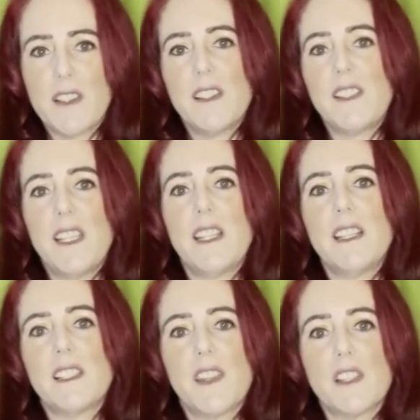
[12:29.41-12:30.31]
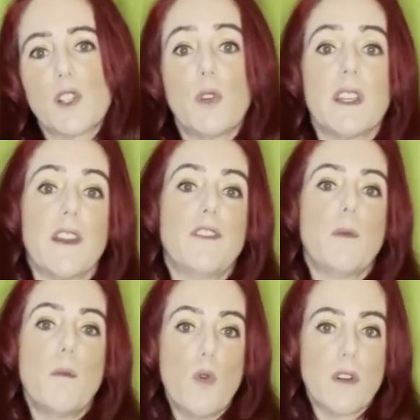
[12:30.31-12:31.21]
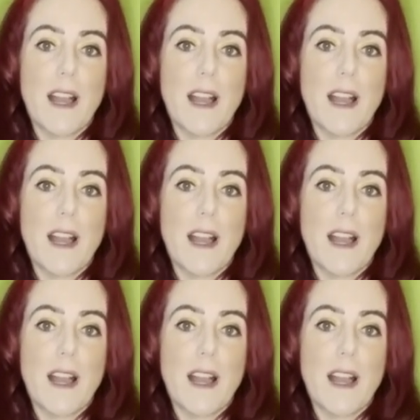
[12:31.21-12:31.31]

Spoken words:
in the series that's going to give you more